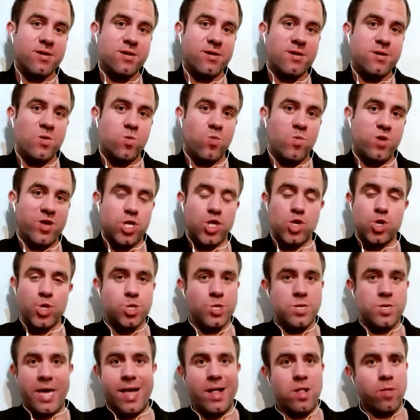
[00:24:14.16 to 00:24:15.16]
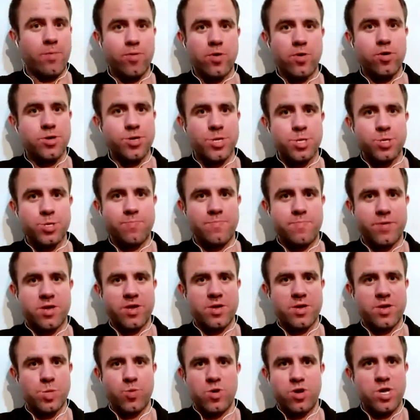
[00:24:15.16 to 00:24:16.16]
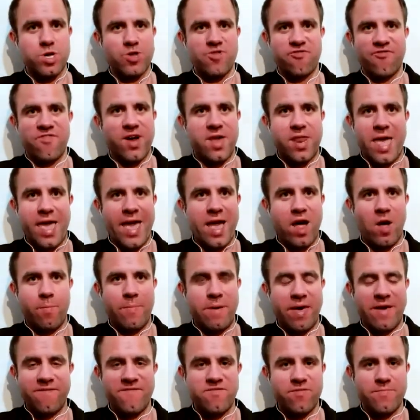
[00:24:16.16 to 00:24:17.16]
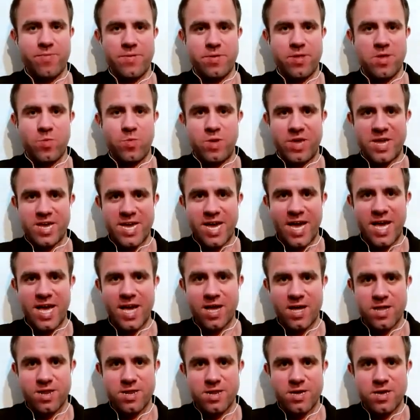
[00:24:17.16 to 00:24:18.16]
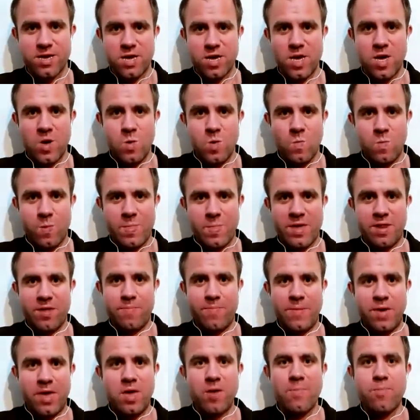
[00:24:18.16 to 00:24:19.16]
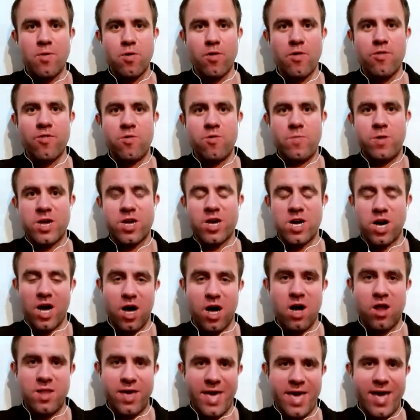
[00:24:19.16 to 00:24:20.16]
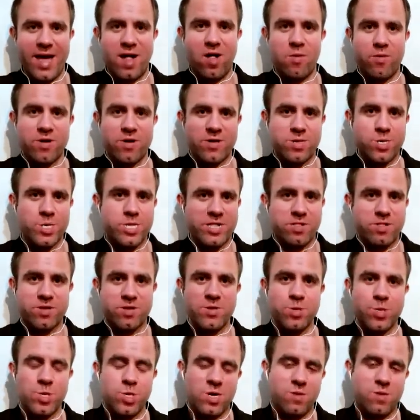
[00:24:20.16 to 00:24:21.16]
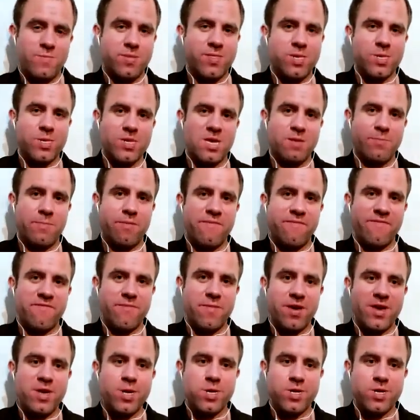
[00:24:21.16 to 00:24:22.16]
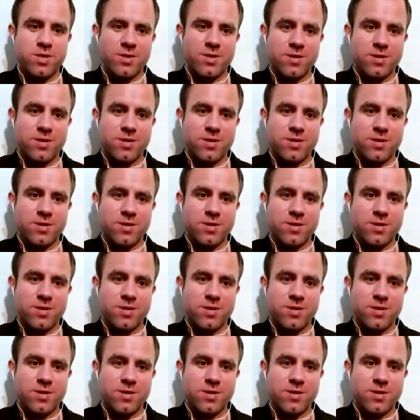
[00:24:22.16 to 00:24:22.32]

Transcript: which doesn't help us because we're trying to help everybody we can when there are people that we can't help still consuming the same information.